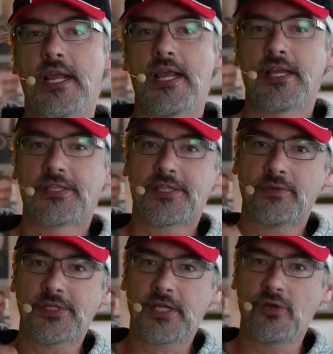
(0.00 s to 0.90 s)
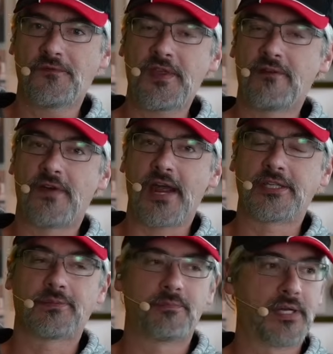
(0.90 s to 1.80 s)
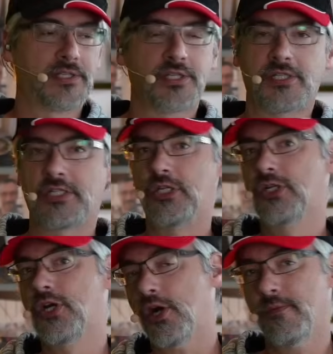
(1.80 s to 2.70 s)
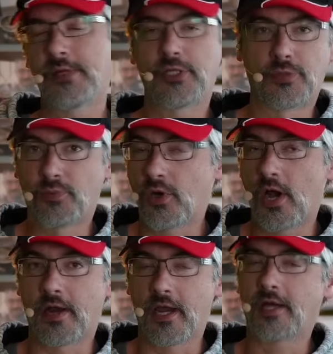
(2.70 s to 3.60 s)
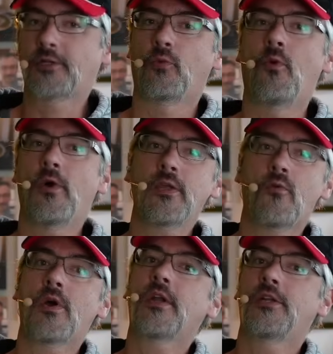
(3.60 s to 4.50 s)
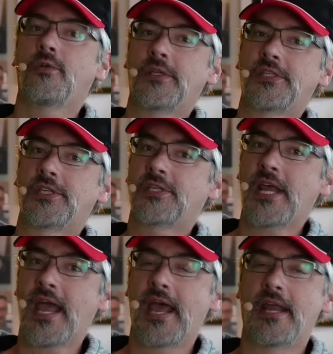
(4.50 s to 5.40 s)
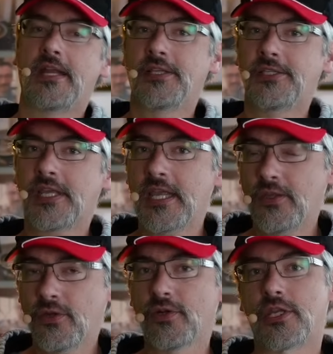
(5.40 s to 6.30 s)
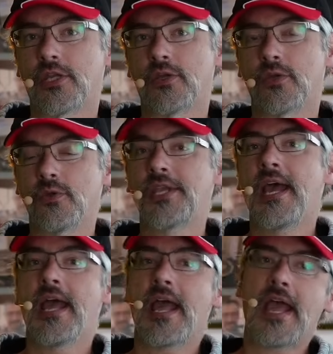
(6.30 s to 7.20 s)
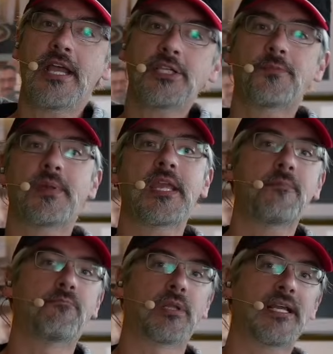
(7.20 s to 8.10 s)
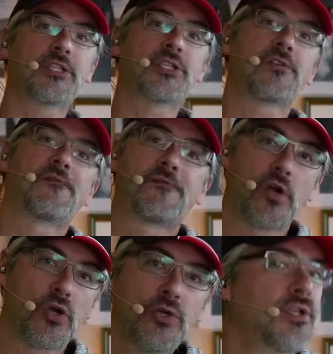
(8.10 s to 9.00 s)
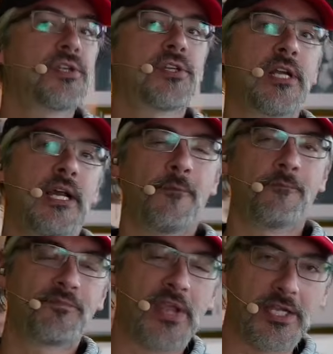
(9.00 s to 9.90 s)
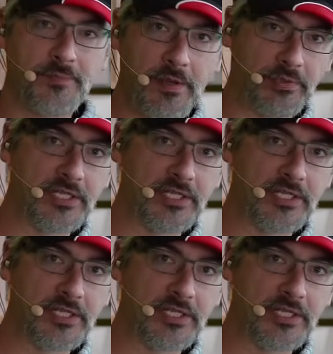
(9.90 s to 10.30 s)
Sounds like goofy advice, but it's a garbage product. What you want to do instead is either use SP Blitz first. SP Blitz